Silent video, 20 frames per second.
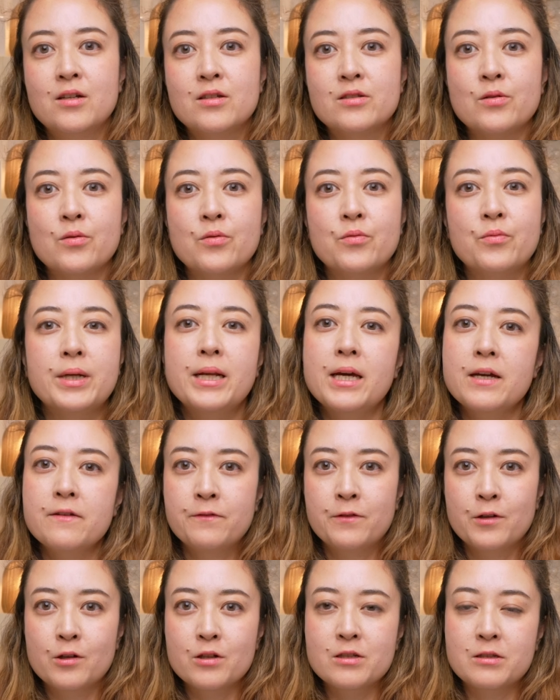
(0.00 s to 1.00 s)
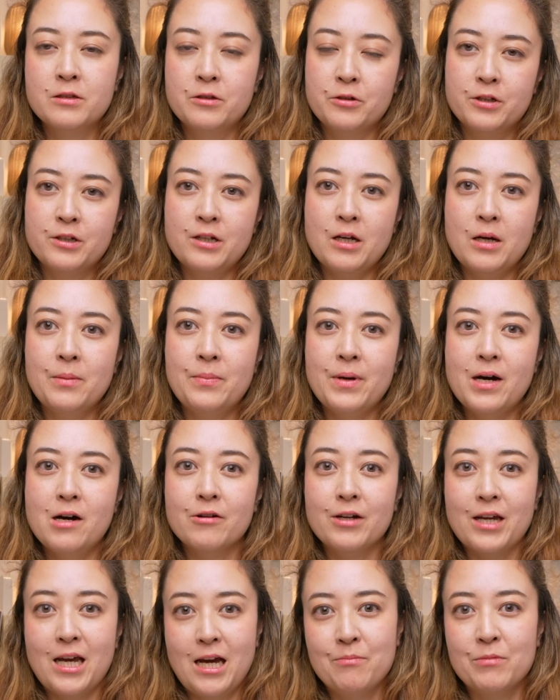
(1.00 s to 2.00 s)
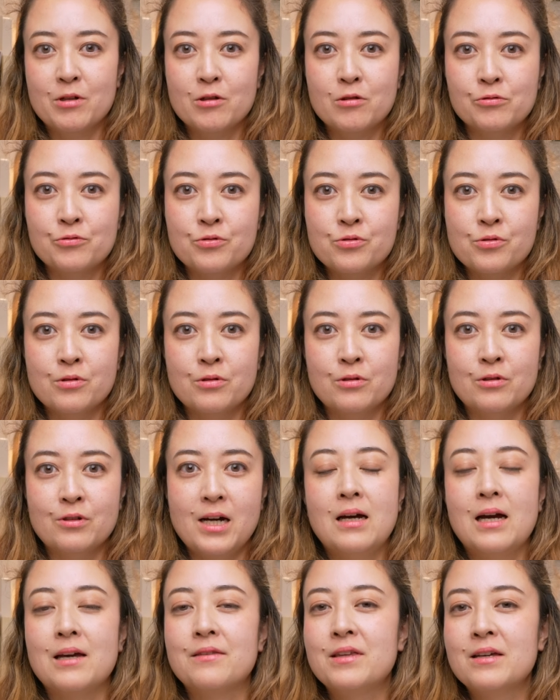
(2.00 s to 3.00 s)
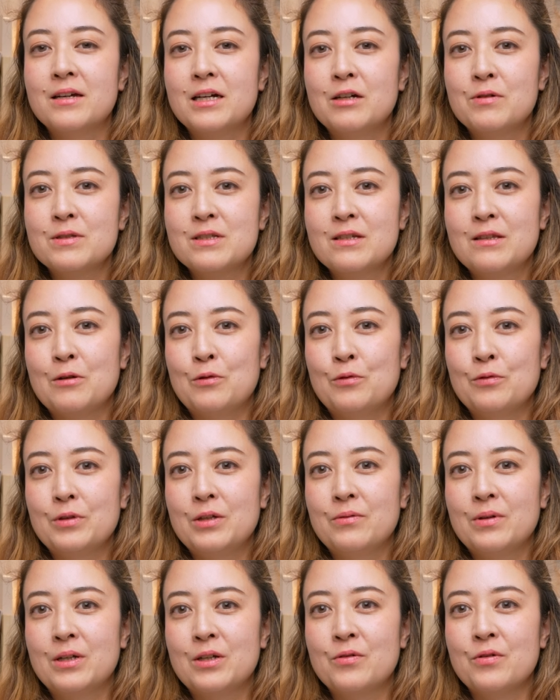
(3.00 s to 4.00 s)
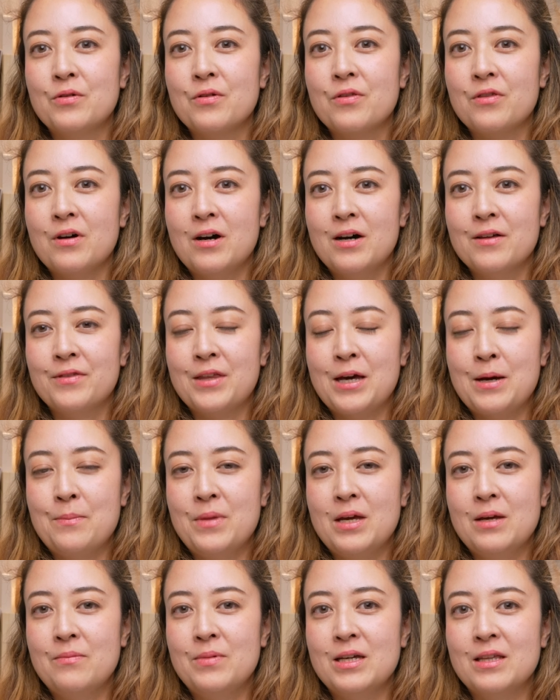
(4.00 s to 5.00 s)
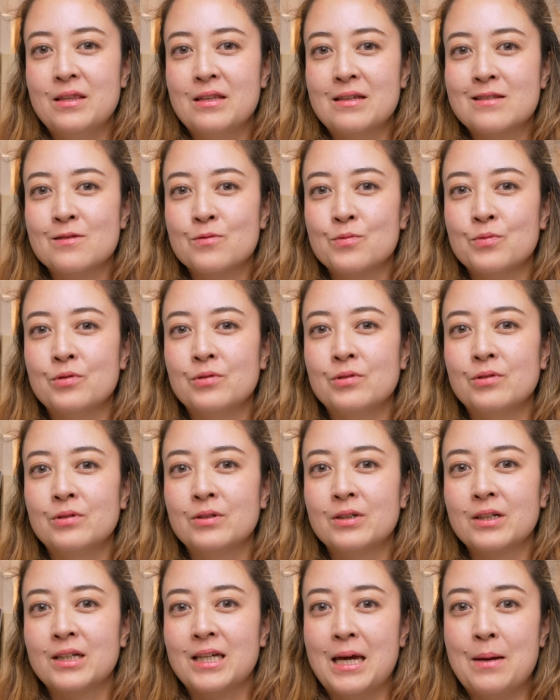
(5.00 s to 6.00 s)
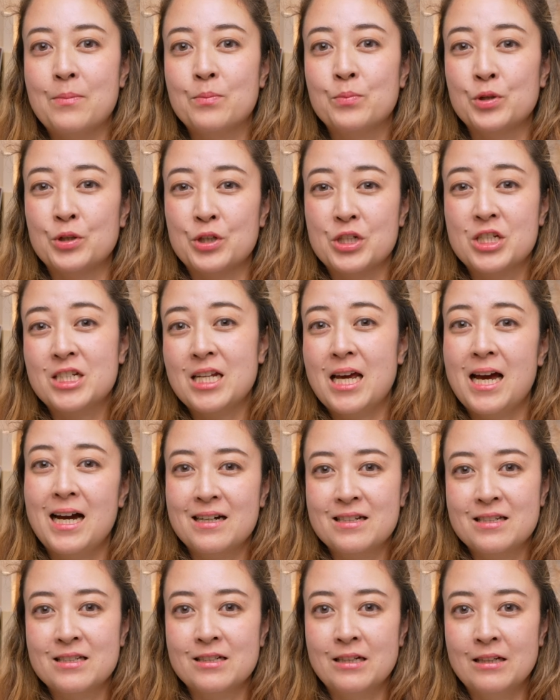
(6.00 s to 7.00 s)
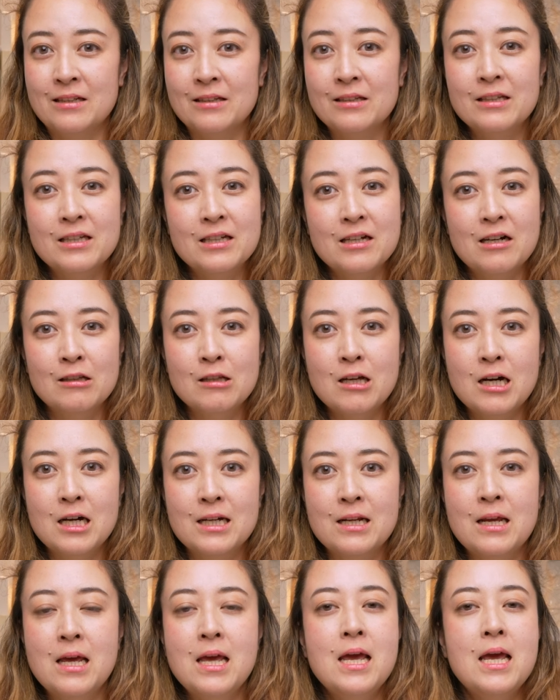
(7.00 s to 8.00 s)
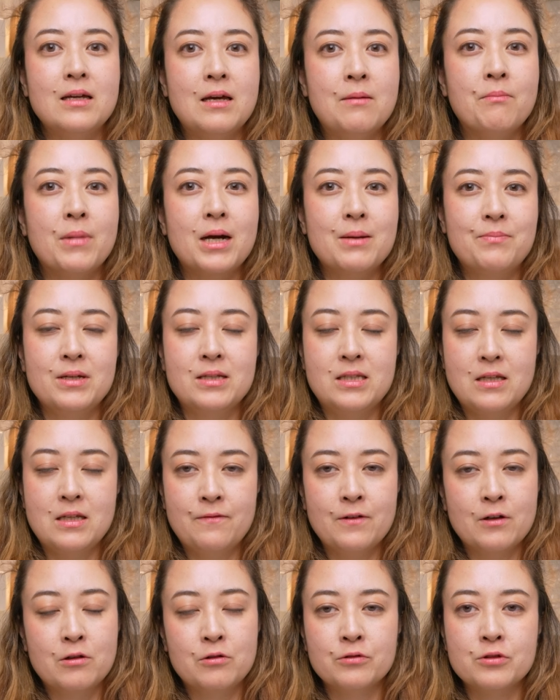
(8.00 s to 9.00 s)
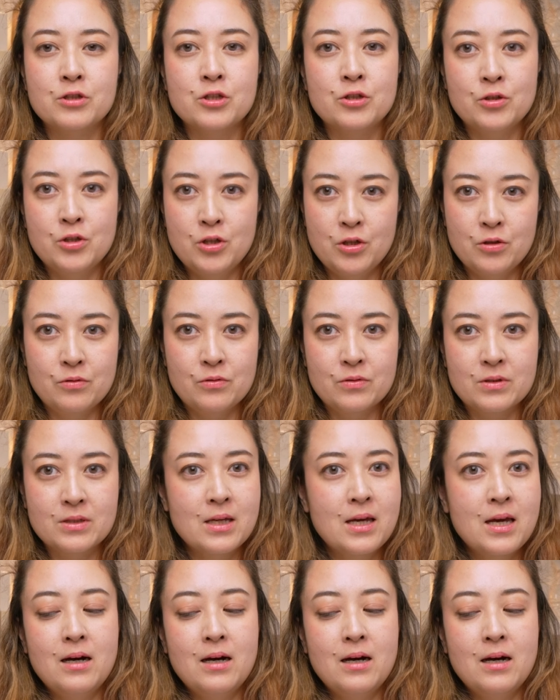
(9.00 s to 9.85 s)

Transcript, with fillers: So when I first learned about camera control, I think I wasn't the only one who thought that maybe this will get pushed accidentally a lot and might be difficult to use.